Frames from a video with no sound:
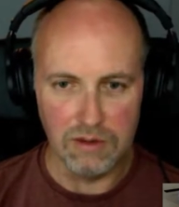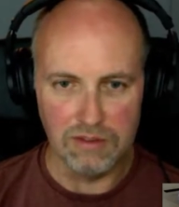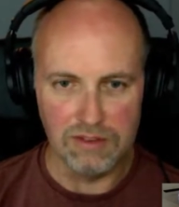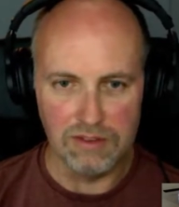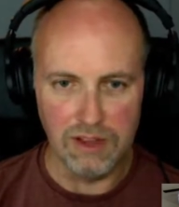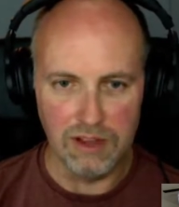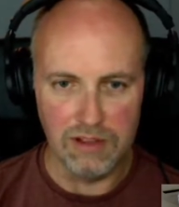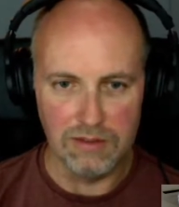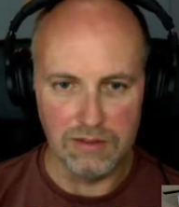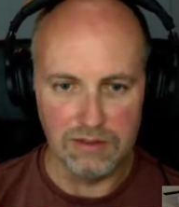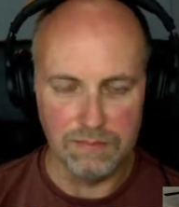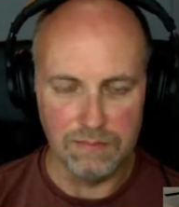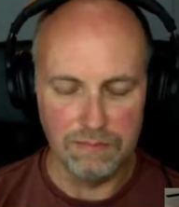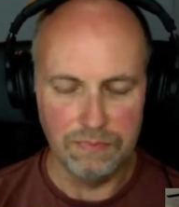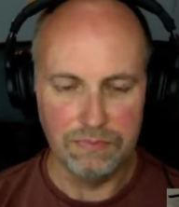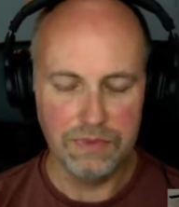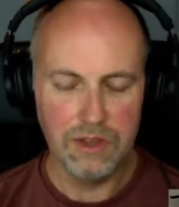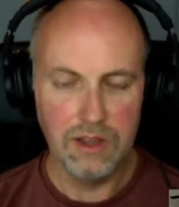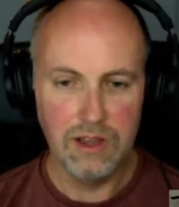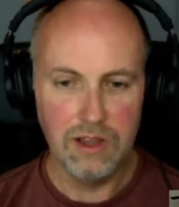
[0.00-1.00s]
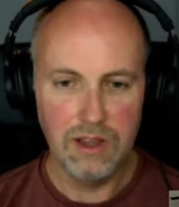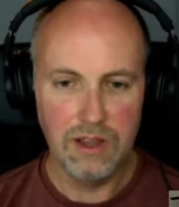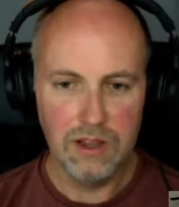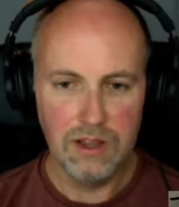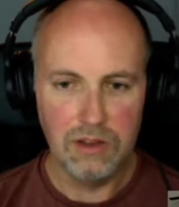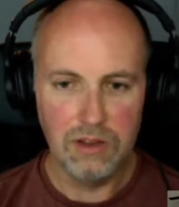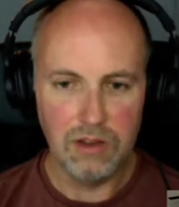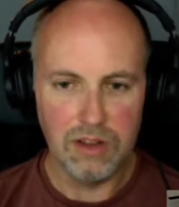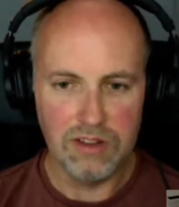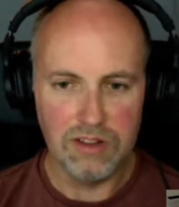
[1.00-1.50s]
So you can
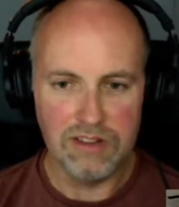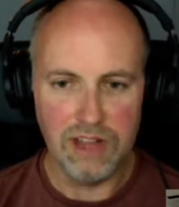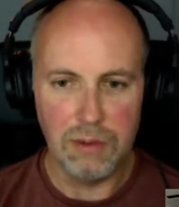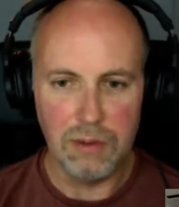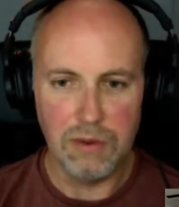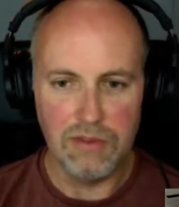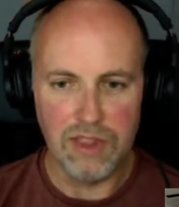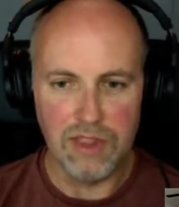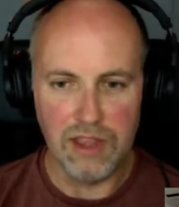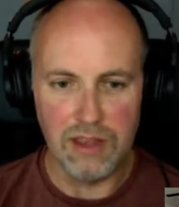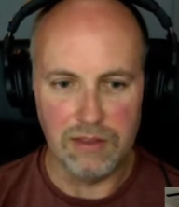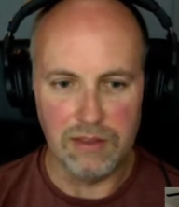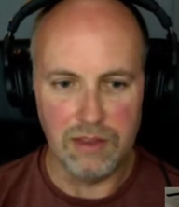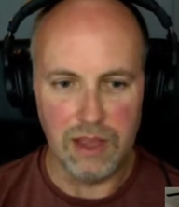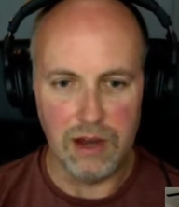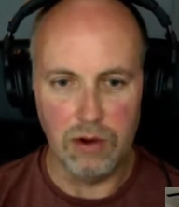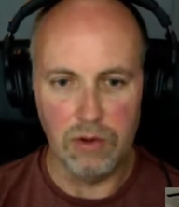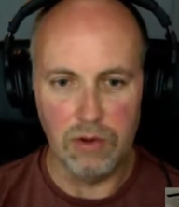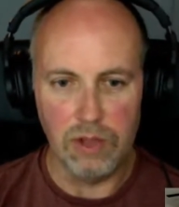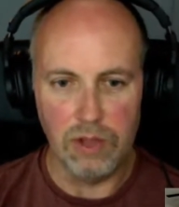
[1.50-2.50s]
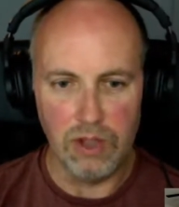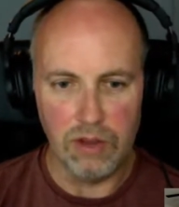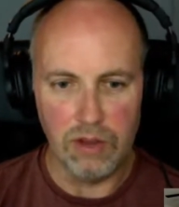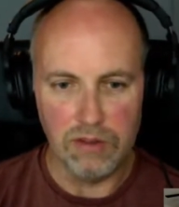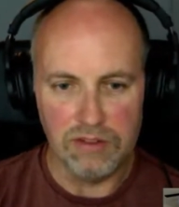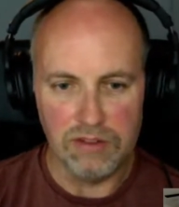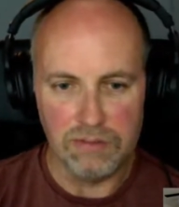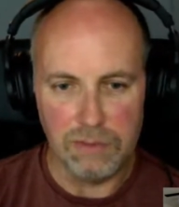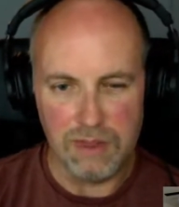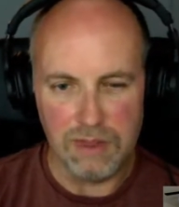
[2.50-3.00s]
say whether they're not
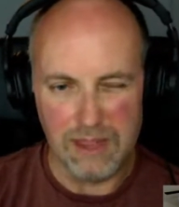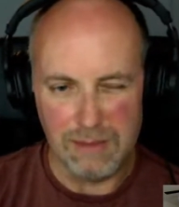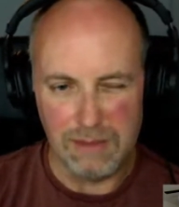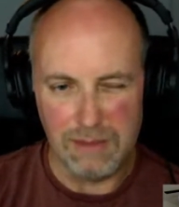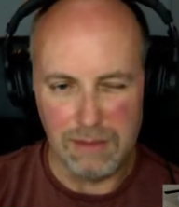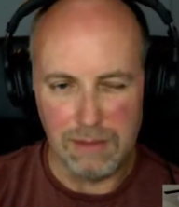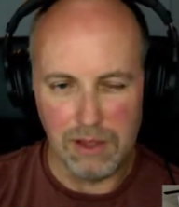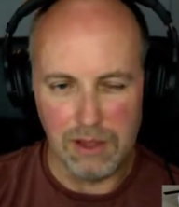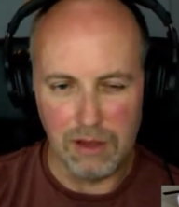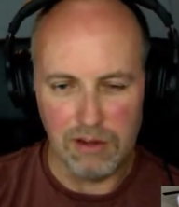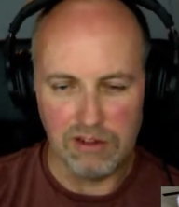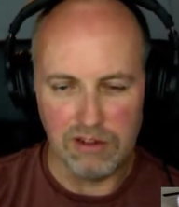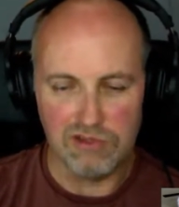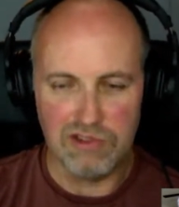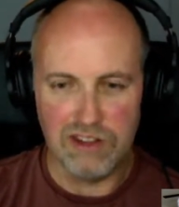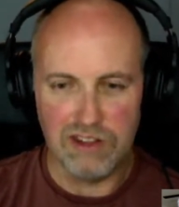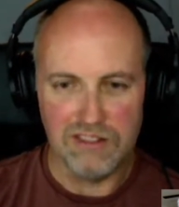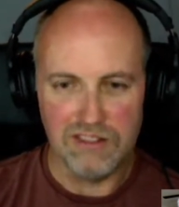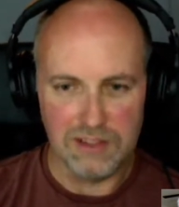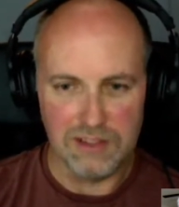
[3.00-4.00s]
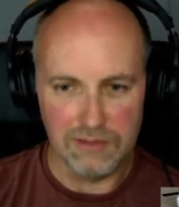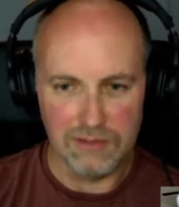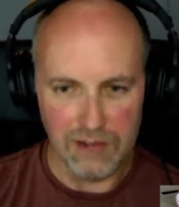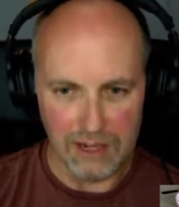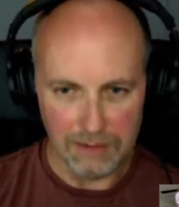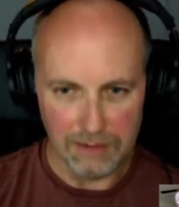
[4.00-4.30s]
used, but they may be used transitively,